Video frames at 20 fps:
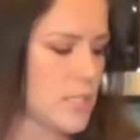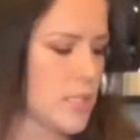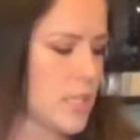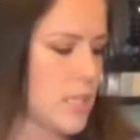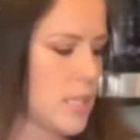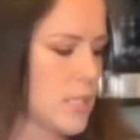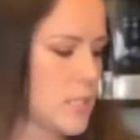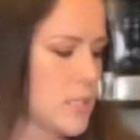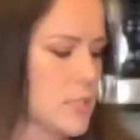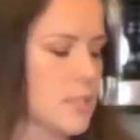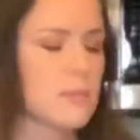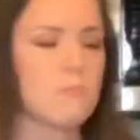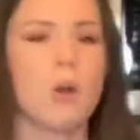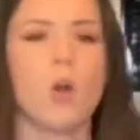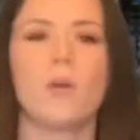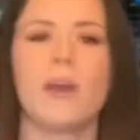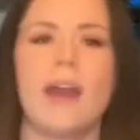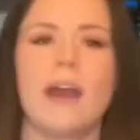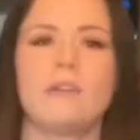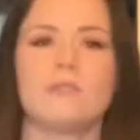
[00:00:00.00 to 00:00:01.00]
this
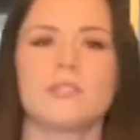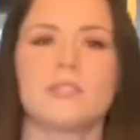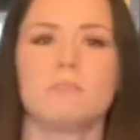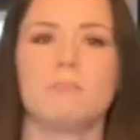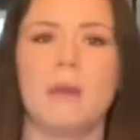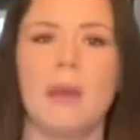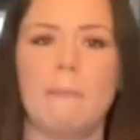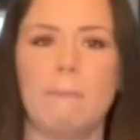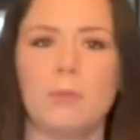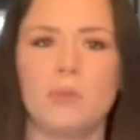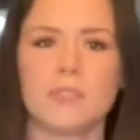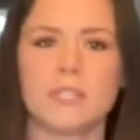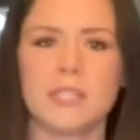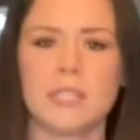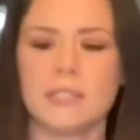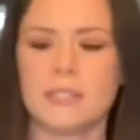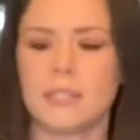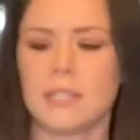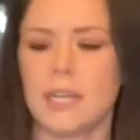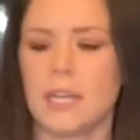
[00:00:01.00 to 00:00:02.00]
smokehouse maple
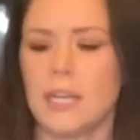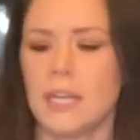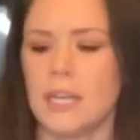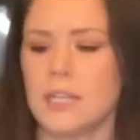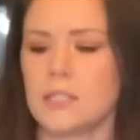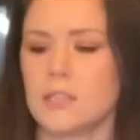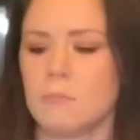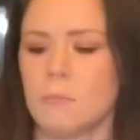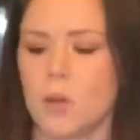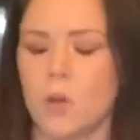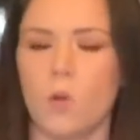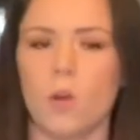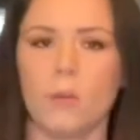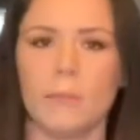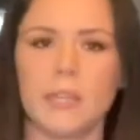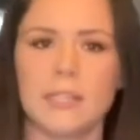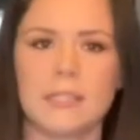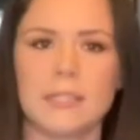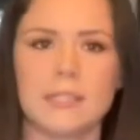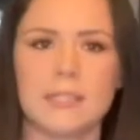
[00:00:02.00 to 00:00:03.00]
seasoning. It's a
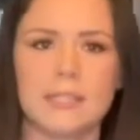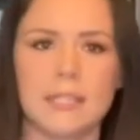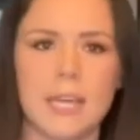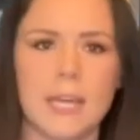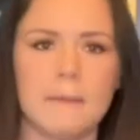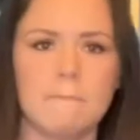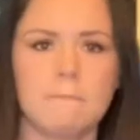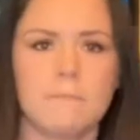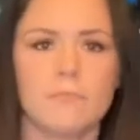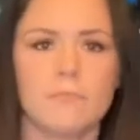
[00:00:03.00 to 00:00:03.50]
McCormick seasoning.